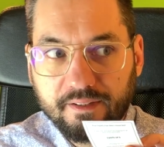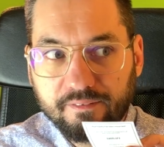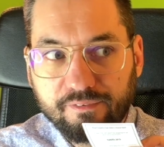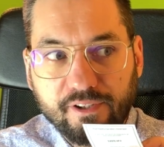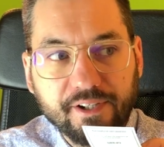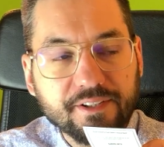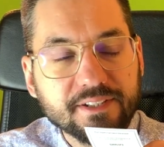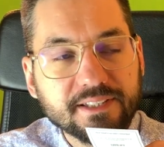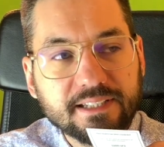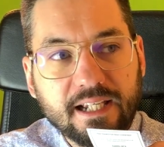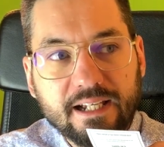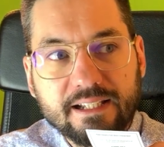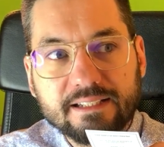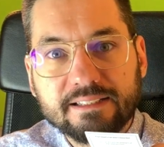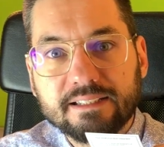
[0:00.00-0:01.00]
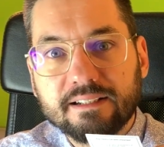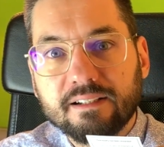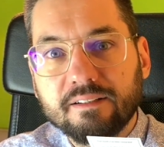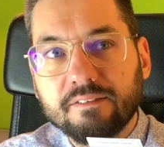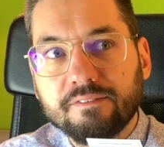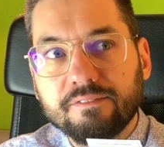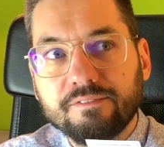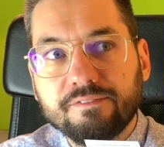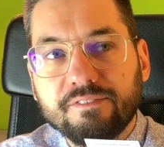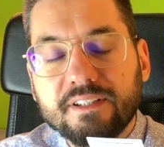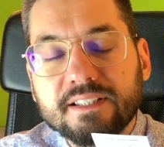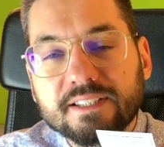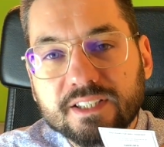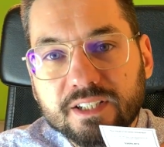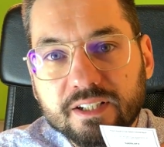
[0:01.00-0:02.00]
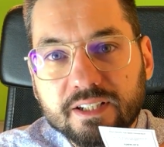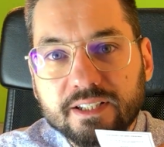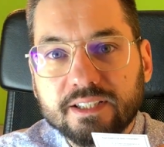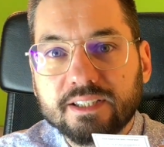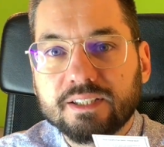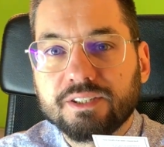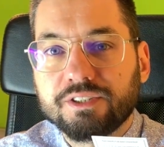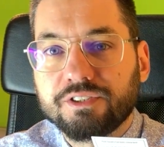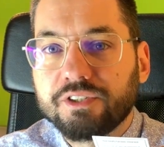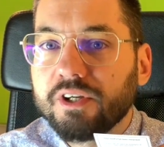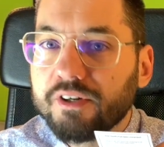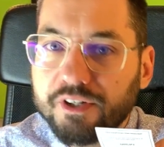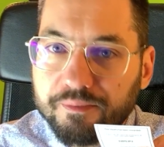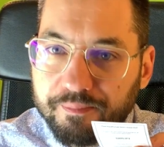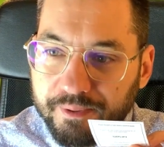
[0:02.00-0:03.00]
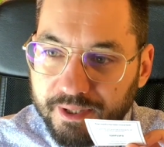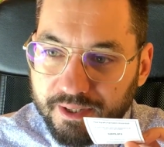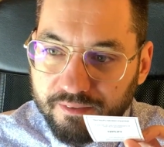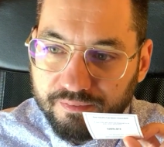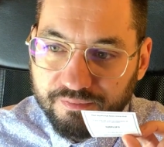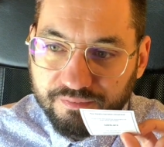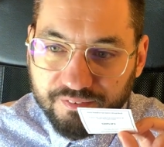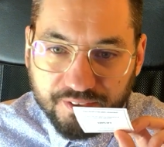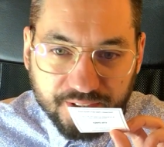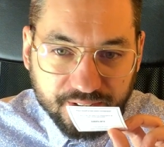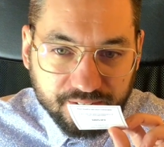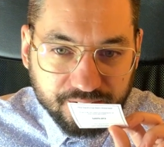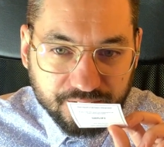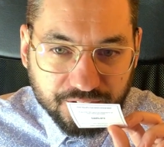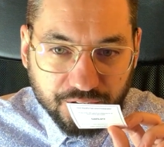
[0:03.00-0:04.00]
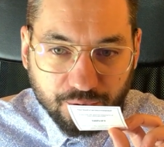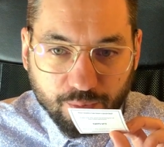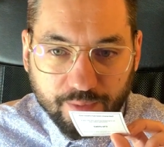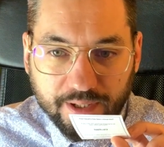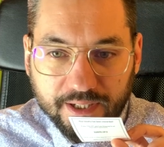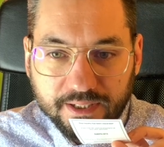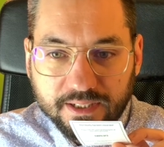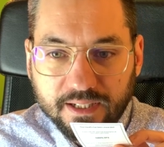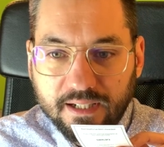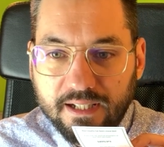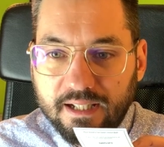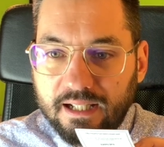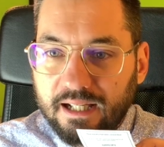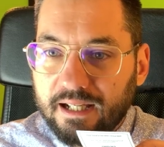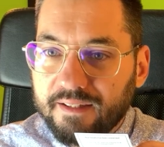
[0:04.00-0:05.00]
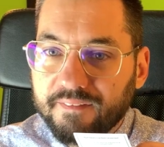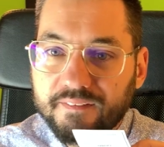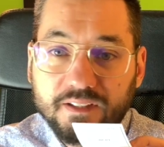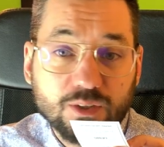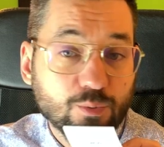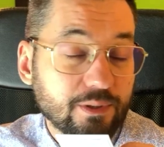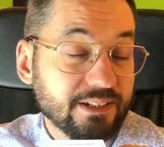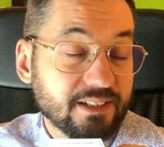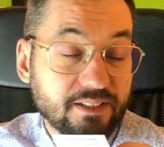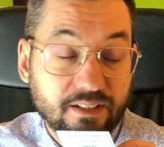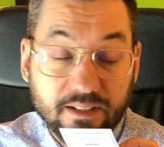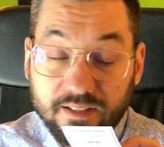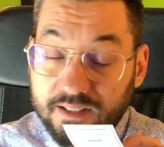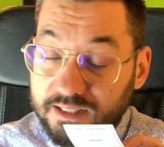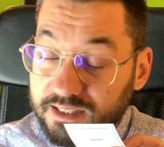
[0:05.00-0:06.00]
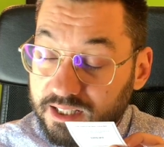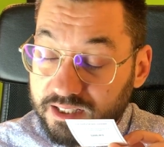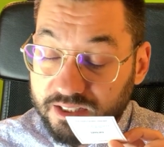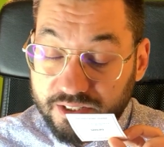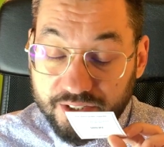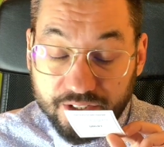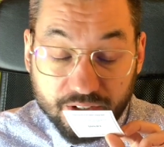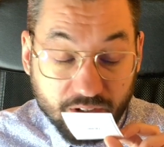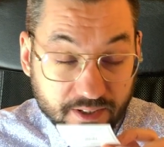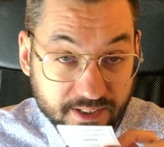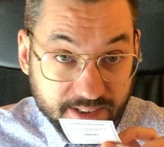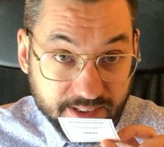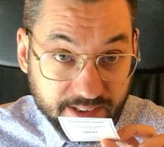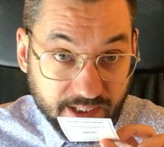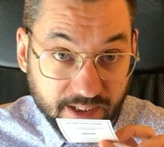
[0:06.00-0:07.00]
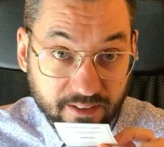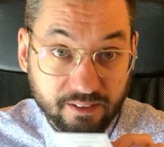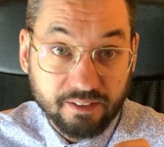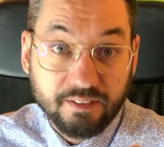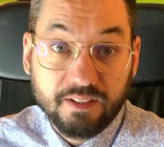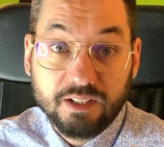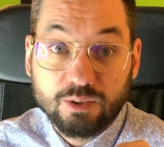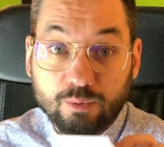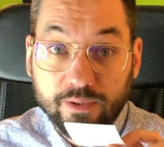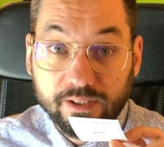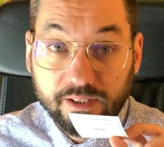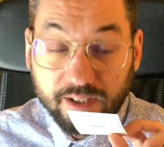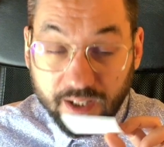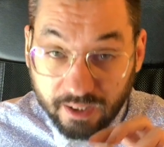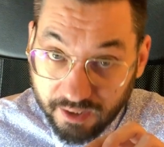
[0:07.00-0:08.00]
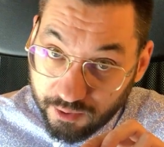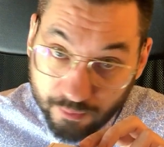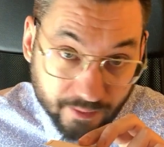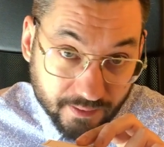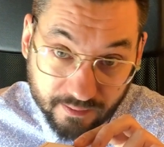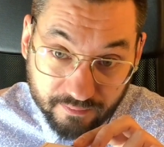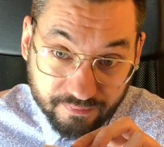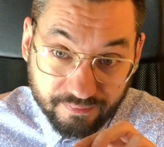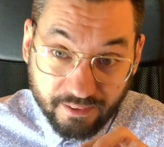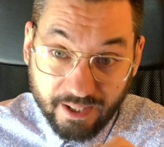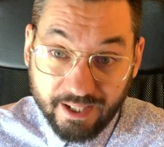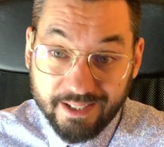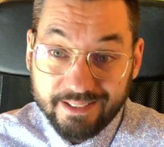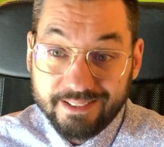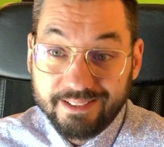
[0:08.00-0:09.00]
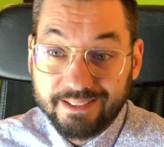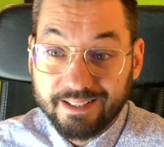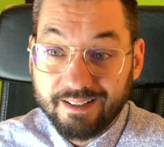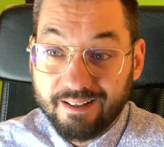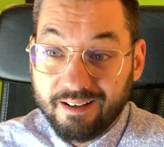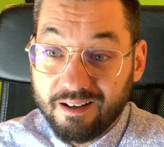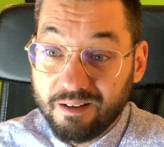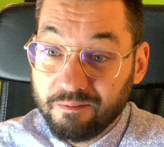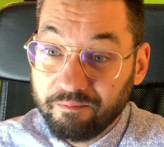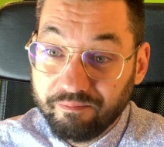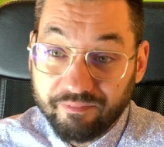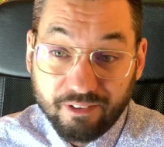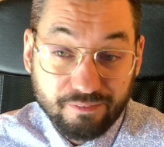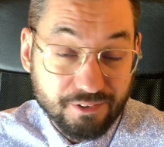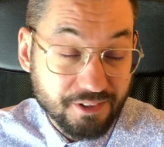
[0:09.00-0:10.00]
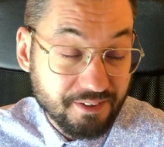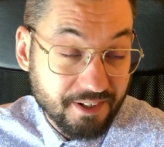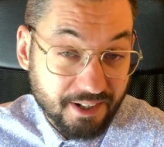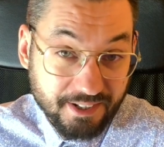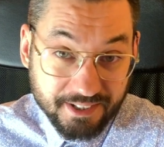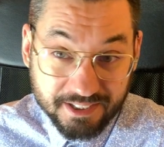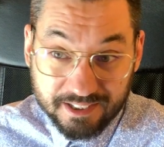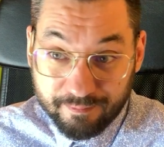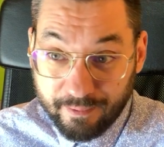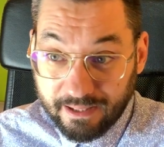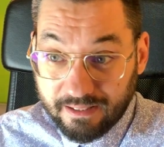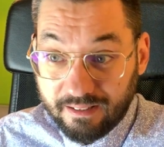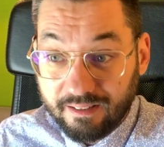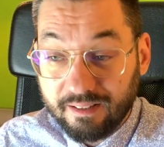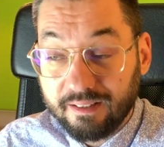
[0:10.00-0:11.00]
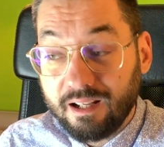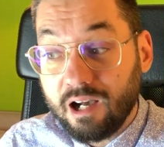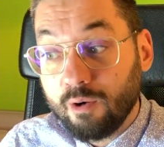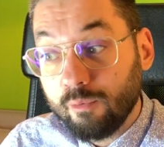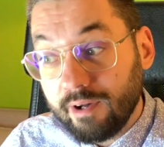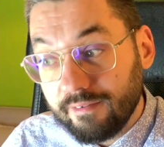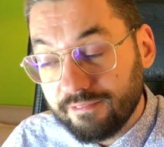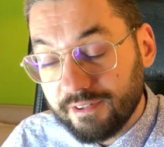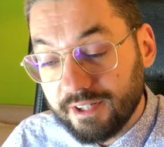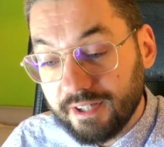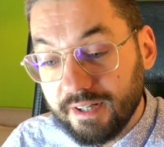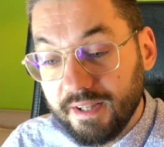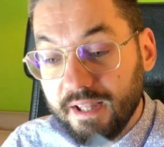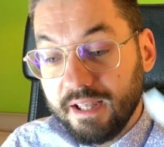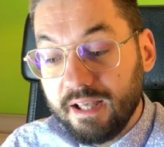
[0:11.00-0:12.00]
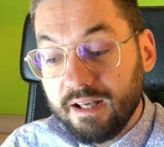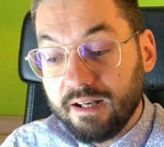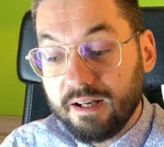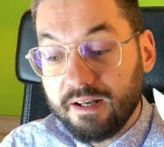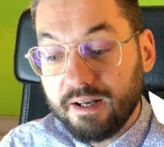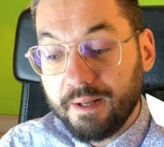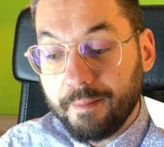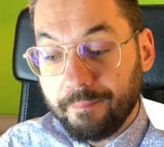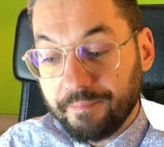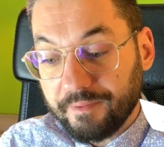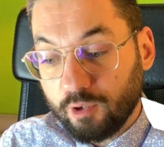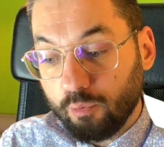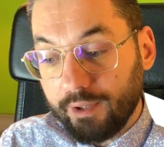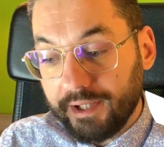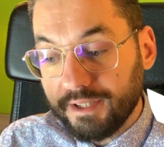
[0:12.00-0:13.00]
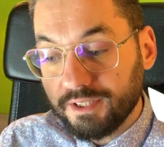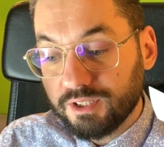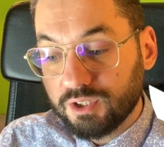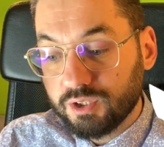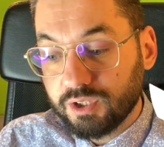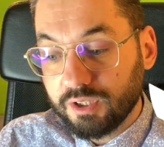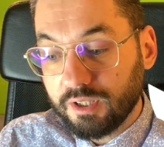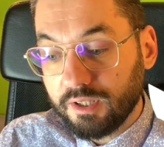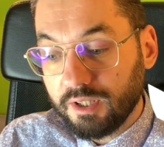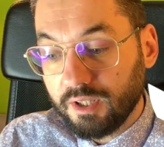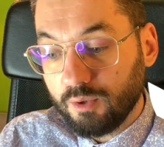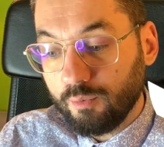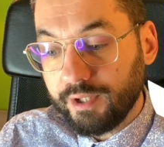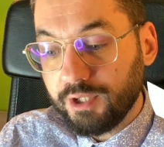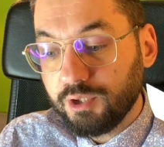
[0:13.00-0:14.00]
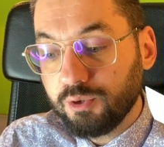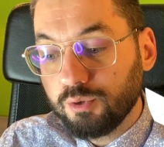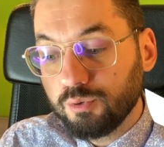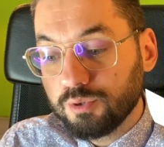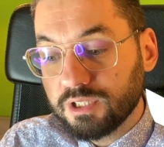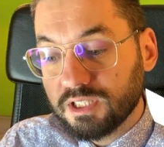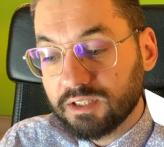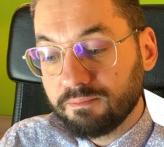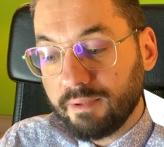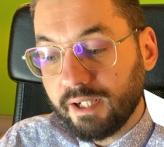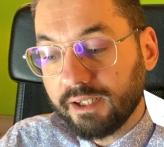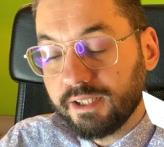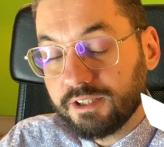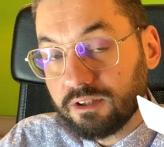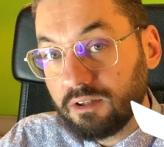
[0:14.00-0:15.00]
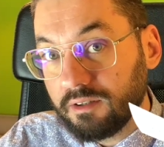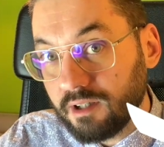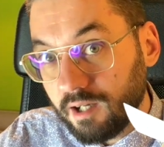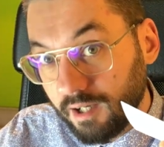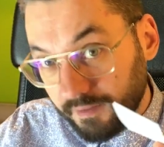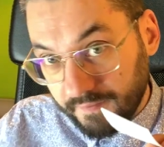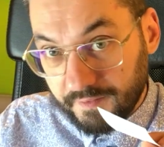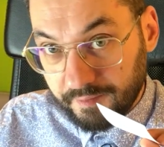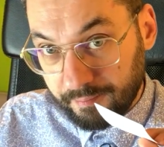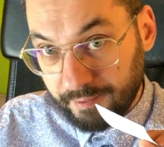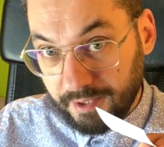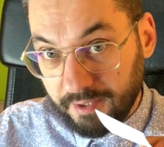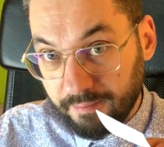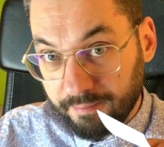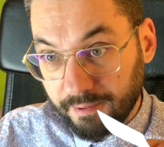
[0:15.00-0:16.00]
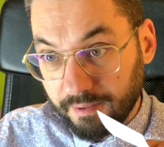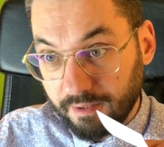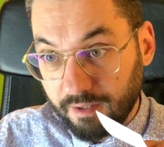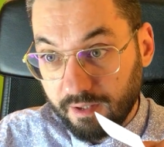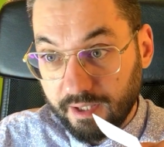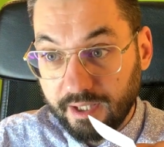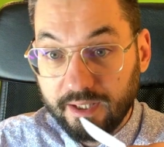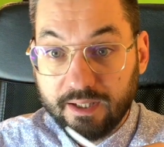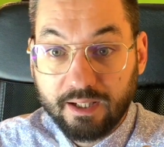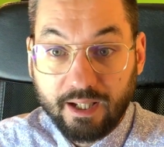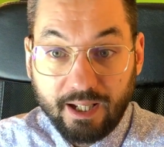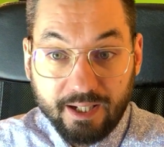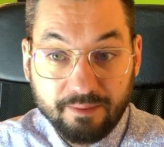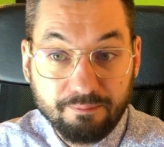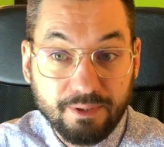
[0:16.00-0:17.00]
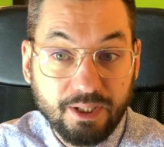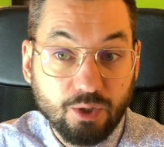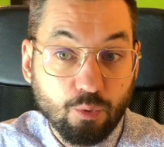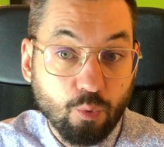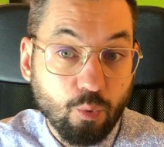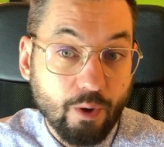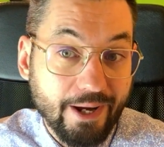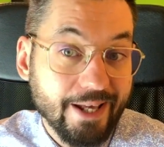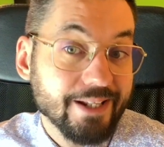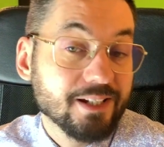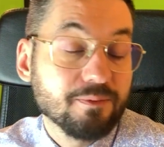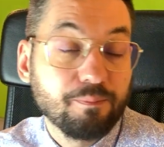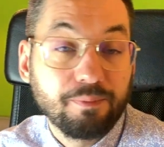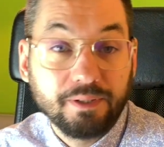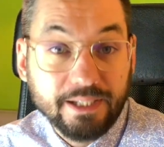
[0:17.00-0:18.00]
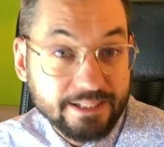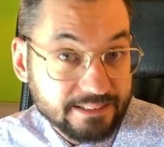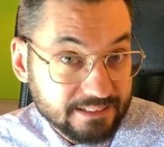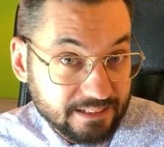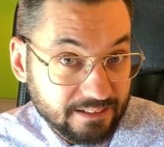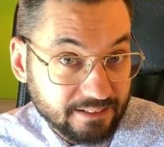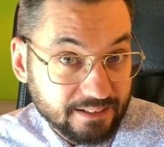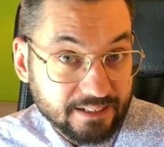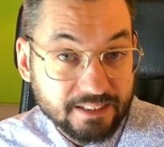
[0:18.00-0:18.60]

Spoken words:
The fragrance has a viscous, syrupy feel to it, and this is not subtle. This will kick you in the face if you're not expecting it. However, when you smell it on other people, it can be quite pleasant.